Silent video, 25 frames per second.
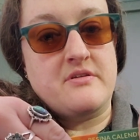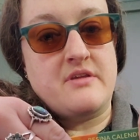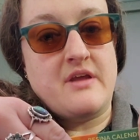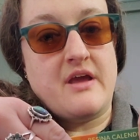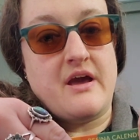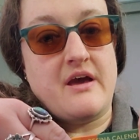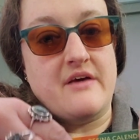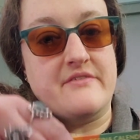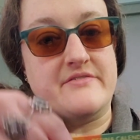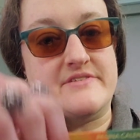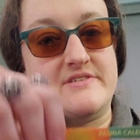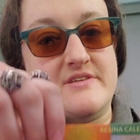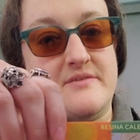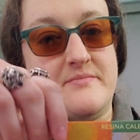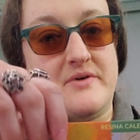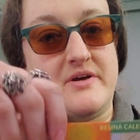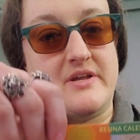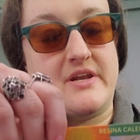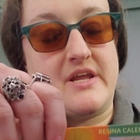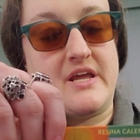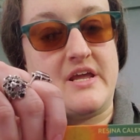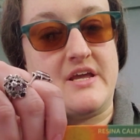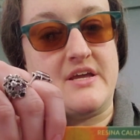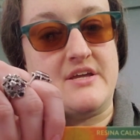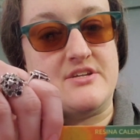have some on
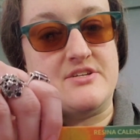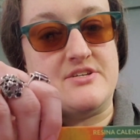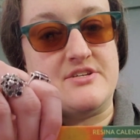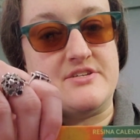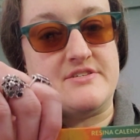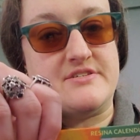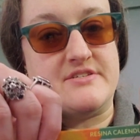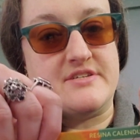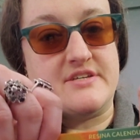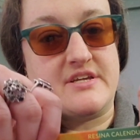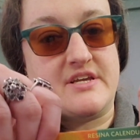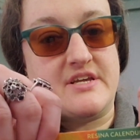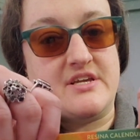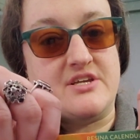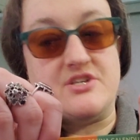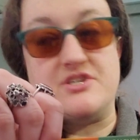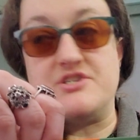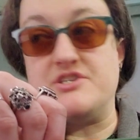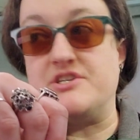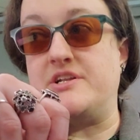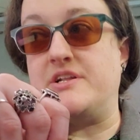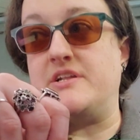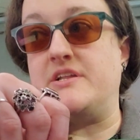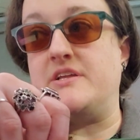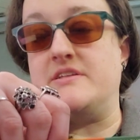hand just in case
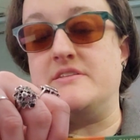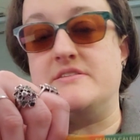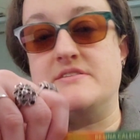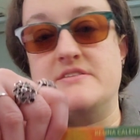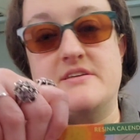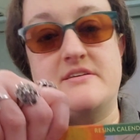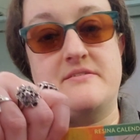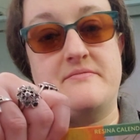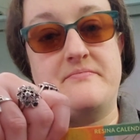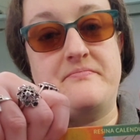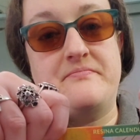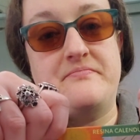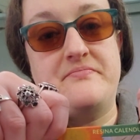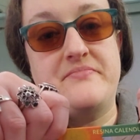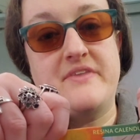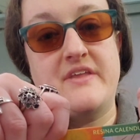she needs it.